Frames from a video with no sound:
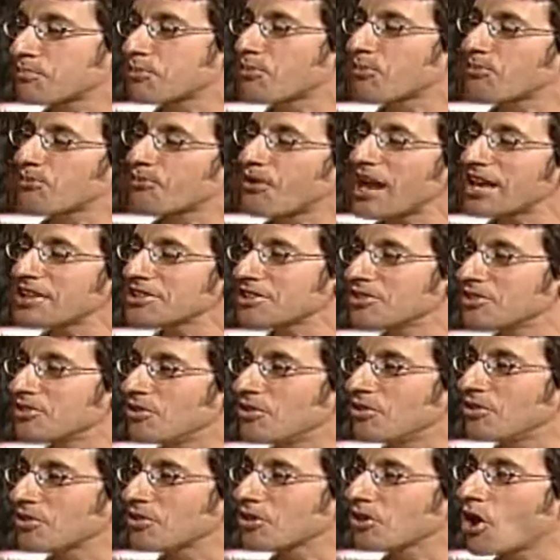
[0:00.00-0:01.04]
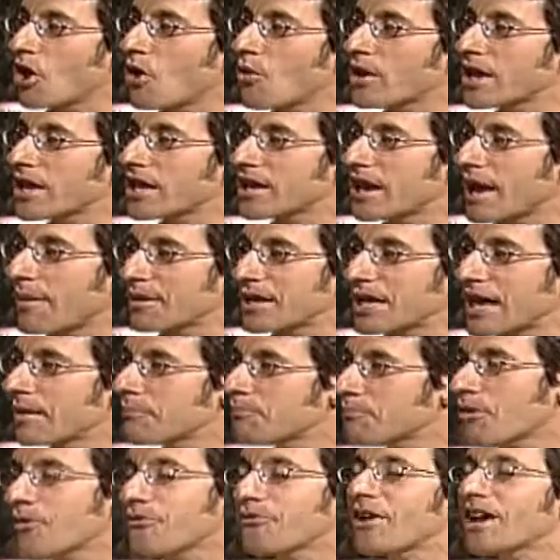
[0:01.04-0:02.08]
professional, go in? I mean,
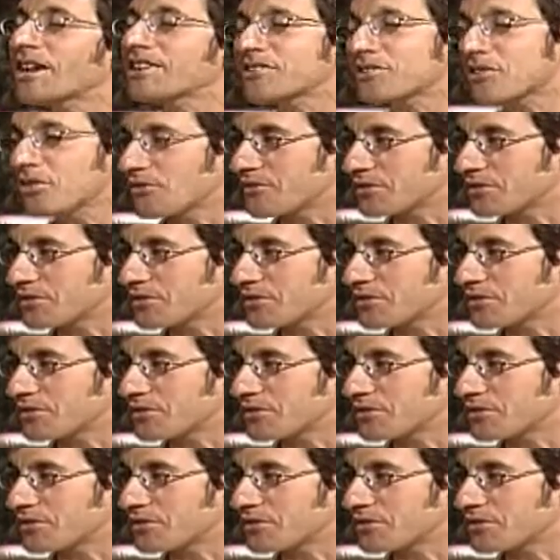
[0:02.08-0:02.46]
and professional